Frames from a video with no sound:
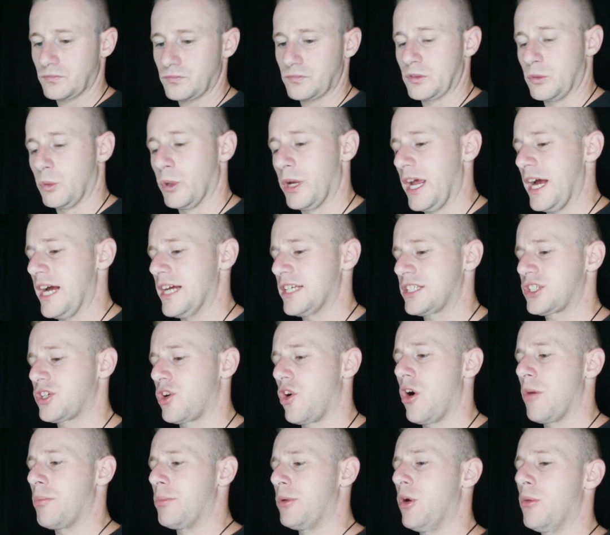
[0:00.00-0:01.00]
What has
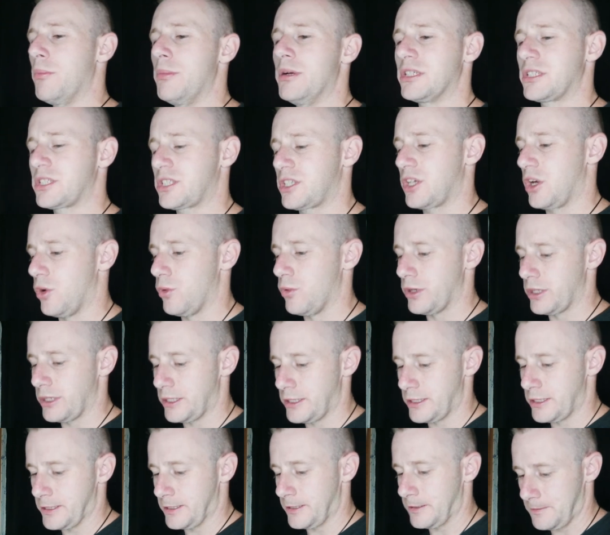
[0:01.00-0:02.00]
Scorpio been sowing
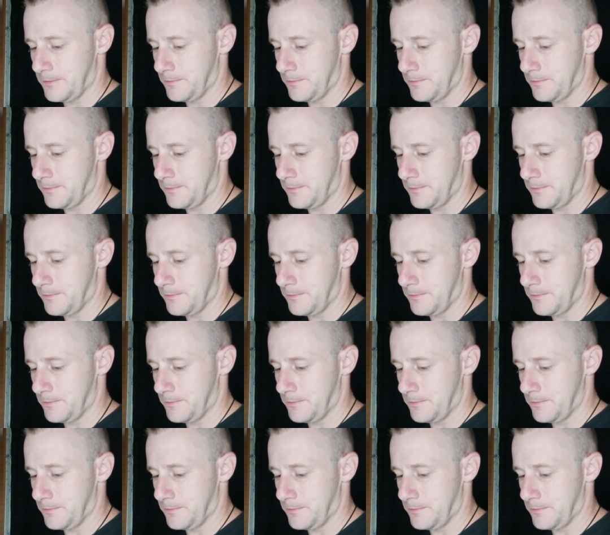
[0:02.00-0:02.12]
here?